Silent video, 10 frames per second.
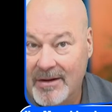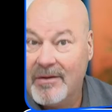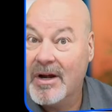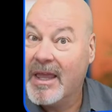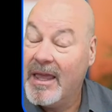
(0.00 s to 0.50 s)

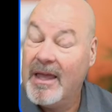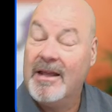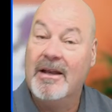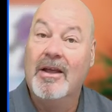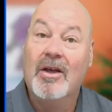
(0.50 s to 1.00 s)
And
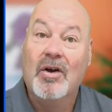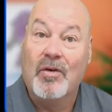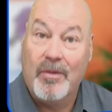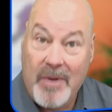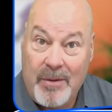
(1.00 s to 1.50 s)
again,
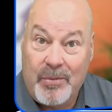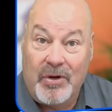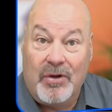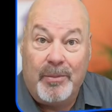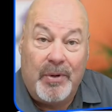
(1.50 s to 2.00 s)
remember,
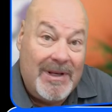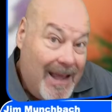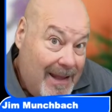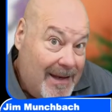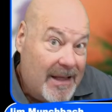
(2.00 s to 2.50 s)
you're
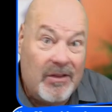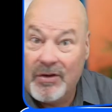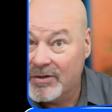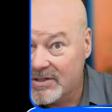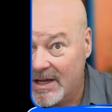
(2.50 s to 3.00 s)
pretending that
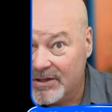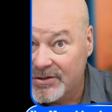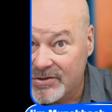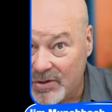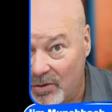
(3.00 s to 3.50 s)
you're 10
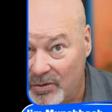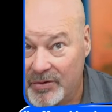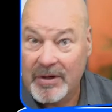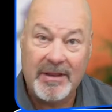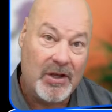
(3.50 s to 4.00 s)
years
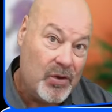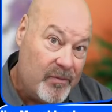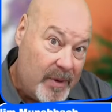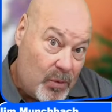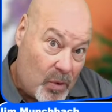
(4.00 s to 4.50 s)
older and that
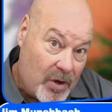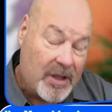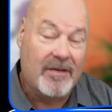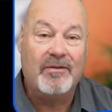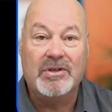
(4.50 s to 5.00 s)
you've been
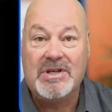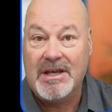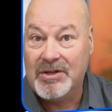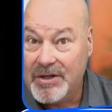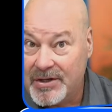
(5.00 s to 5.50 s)
working for
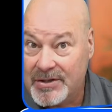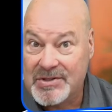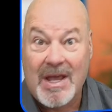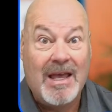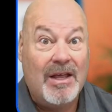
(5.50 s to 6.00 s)
10
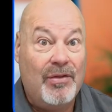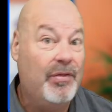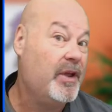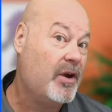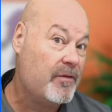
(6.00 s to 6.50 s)
years.
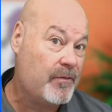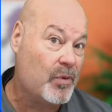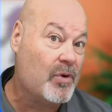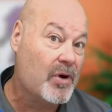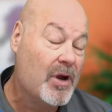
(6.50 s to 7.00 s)

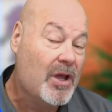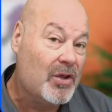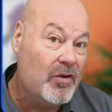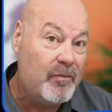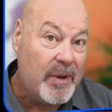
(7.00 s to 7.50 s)
Therefore,
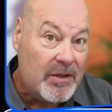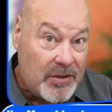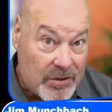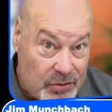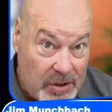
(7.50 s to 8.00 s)
you've been
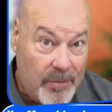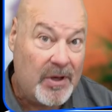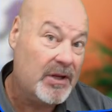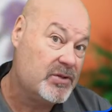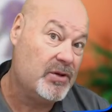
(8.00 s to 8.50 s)

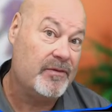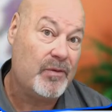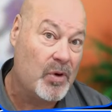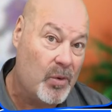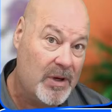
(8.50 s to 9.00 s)
contributing to your
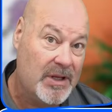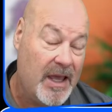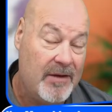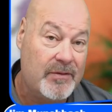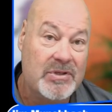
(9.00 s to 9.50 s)

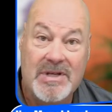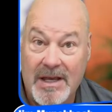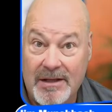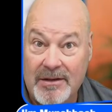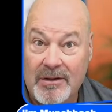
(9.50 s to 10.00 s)
401k for
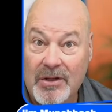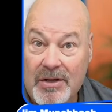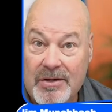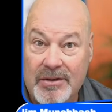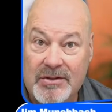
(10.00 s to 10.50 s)
10
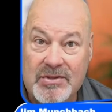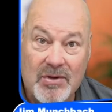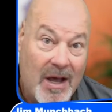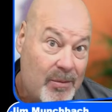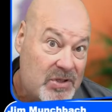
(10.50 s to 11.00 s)
years.
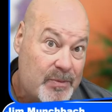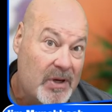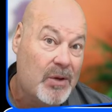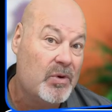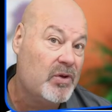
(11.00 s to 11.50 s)
So how much
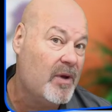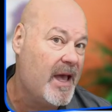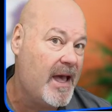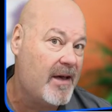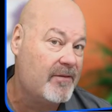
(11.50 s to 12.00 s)
money would you
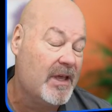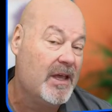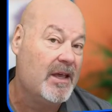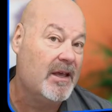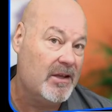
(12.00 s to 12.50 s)
have
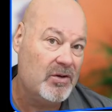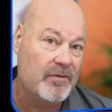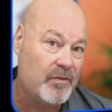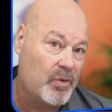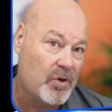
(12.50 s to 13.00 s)
in your
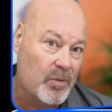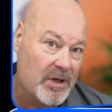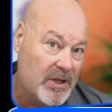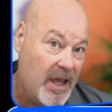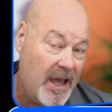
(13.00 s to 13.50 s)

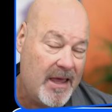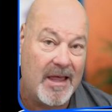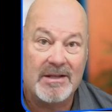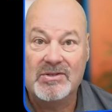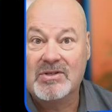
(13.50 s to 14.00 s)
401k?
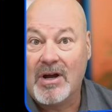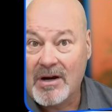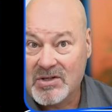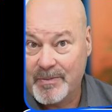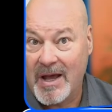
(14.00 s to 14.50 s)
That
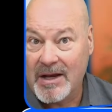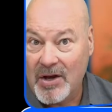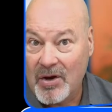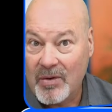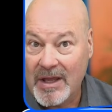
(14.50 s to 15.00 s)
starts by
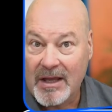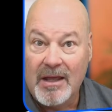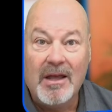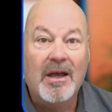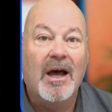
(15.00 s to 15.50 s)
knowing,
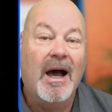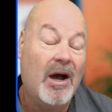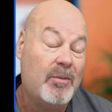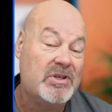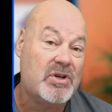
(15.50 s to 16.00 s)

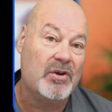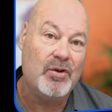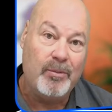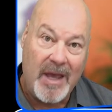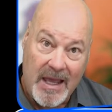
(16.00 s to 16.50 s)
how much are
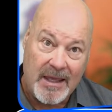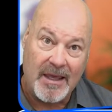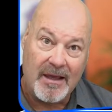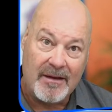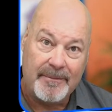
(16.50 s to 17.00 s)
you
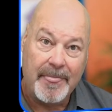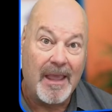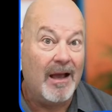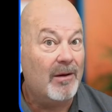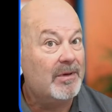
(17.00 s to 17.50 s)
making?
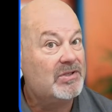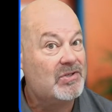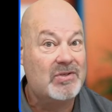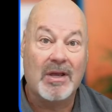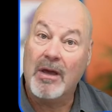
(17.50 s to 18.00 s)
How much
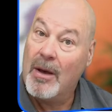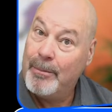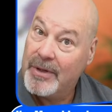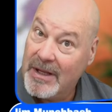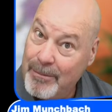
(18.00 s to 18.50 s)
is the
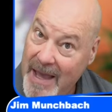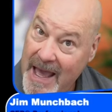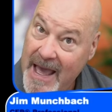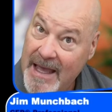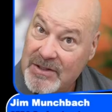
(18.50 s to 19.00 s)
company
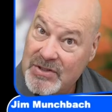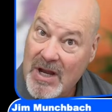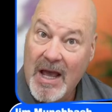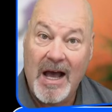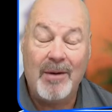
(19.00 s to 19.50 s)
match?
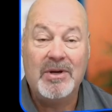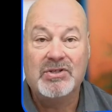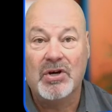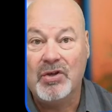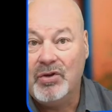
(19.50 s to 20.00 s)
How
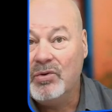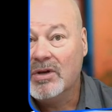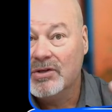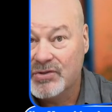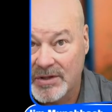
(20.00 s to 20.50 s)
much are you
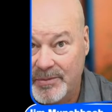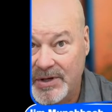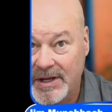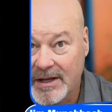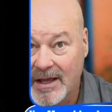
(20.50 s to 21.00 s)

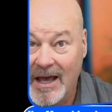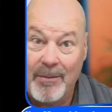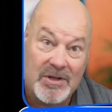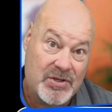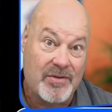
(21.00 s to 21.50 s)
contributing? How
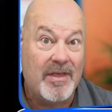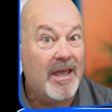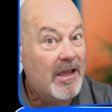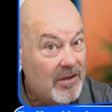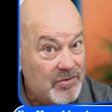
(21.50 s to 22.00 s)
much are
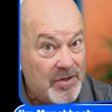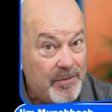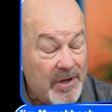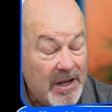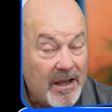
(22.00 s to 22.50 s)
they
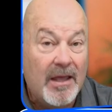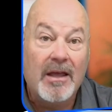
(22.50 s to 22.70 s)
contributing?